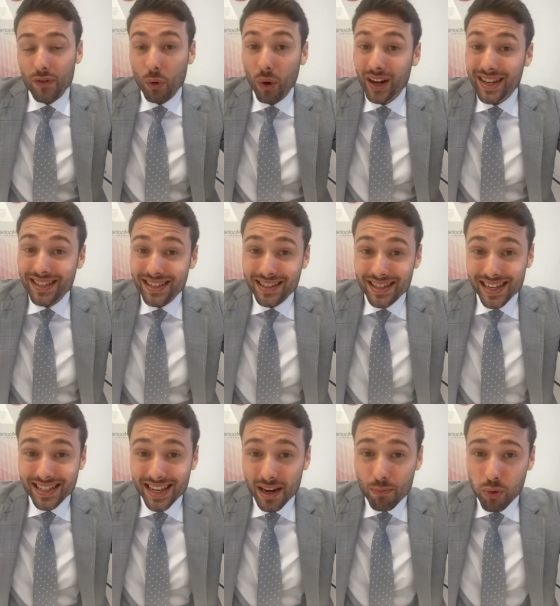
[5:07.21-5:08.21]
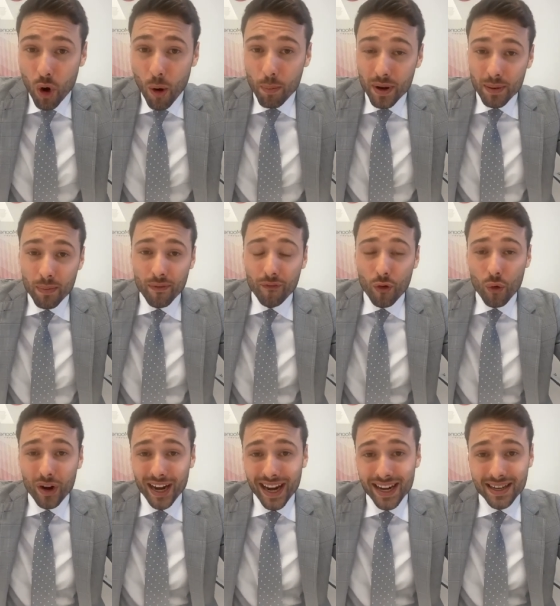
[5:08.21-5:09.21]
If you're wanting to see property
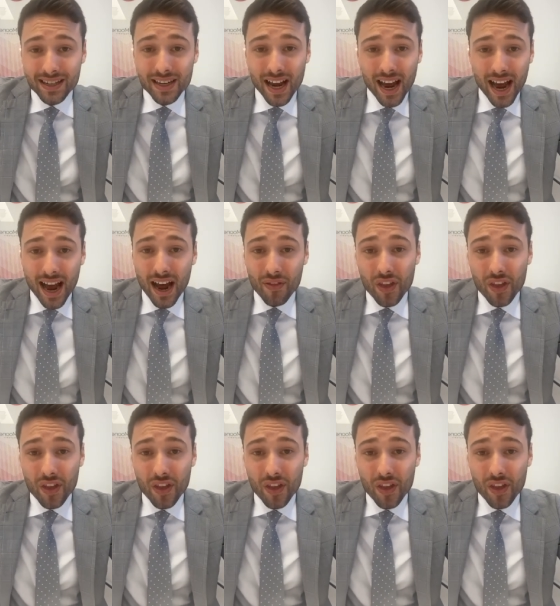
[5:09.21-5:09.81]
before it hits